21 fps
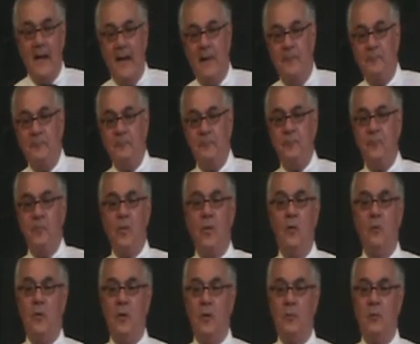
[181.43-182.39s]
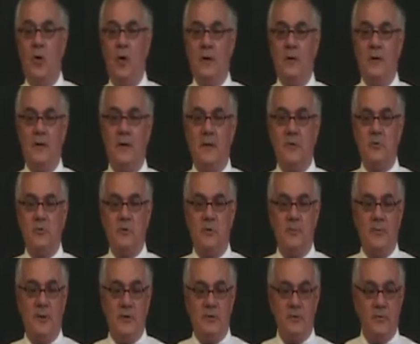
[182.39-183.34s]
of them were the mortgages that shouldn't
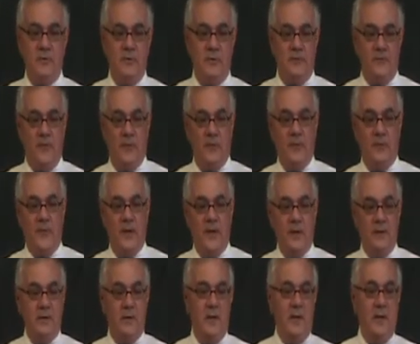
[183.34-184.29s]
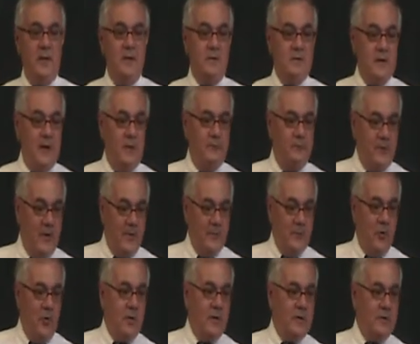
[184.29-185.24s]
have been issued in the first place,
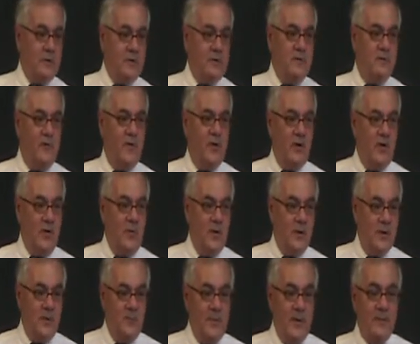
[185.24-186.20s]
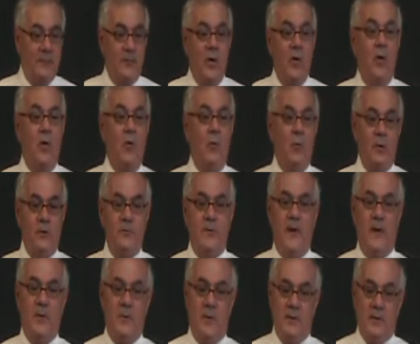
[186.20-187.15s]
subprime mortgages to very low-income people, which,
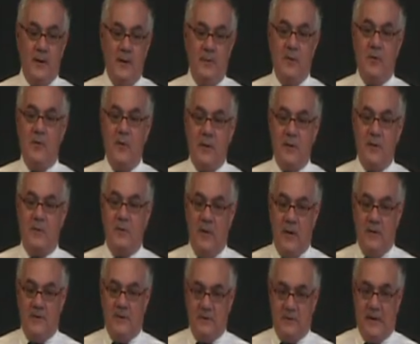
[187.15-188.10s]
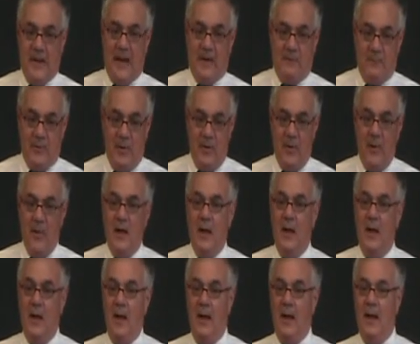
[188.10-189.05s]
by the way, Democrats tried to stop.
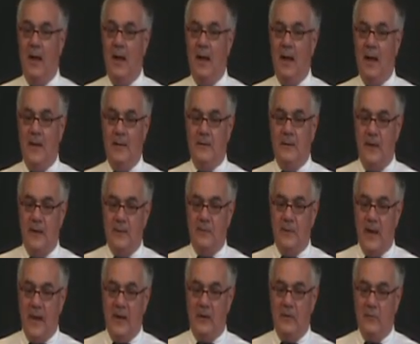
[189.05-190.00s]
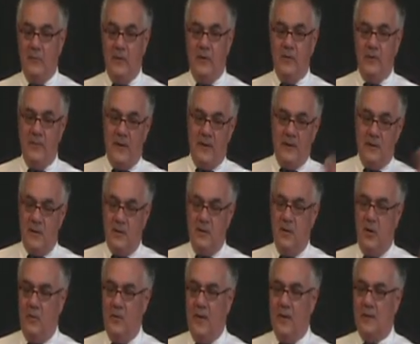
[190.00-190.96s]
And now Greenbed said,
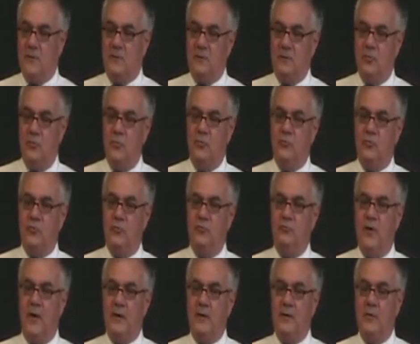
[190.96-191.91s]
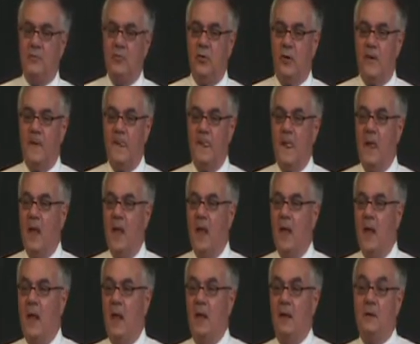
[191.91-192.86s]
no, that's too regulatory.
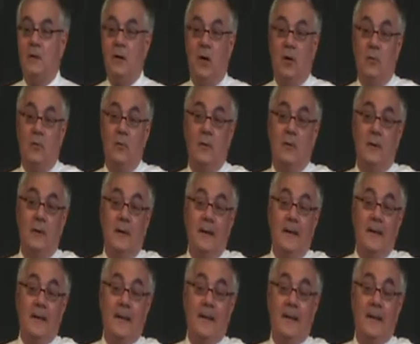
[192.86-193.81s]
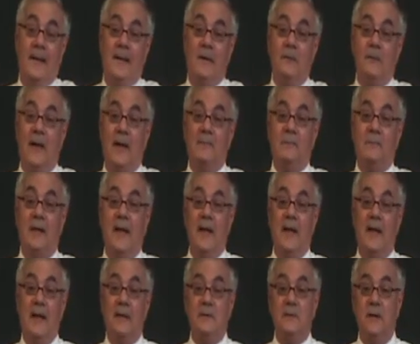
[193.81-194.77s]
So here's what happens.
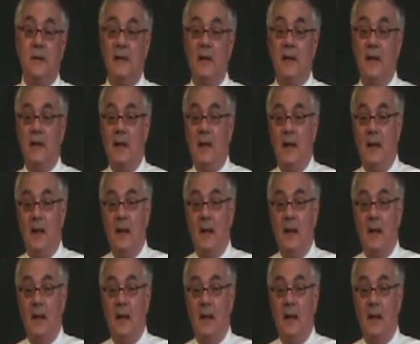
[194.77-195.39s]
AIG